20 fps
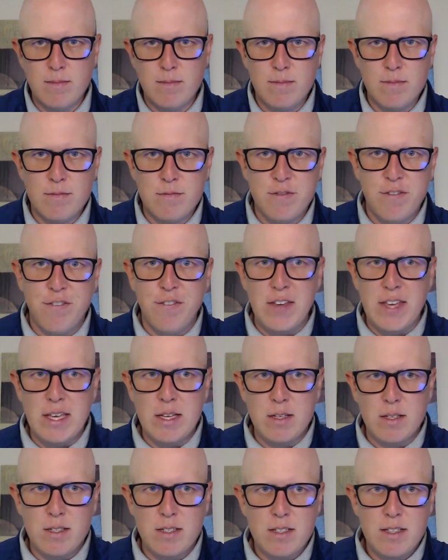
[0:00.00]

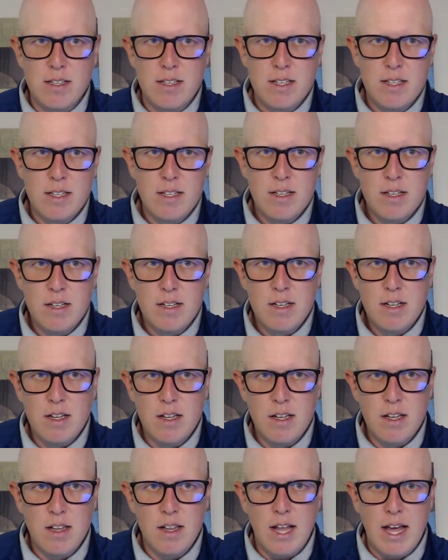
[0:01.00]
feel
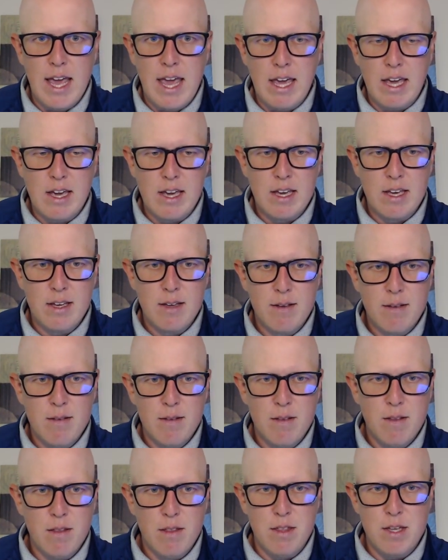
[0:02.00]
like
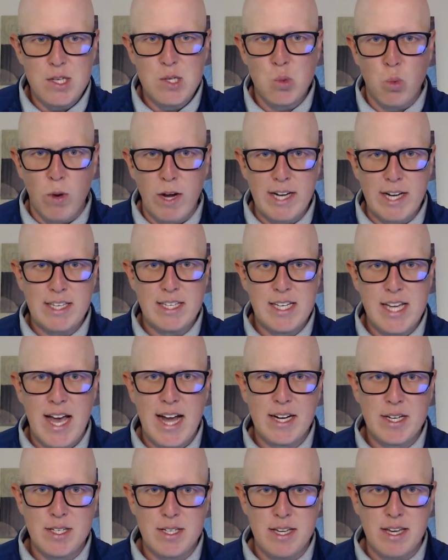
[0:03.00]
this White
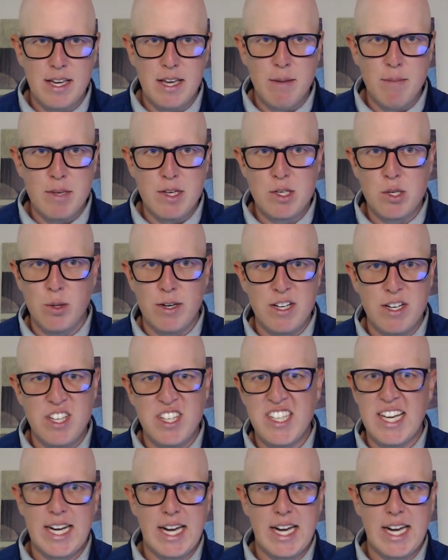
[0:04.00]
Sox team is going to suck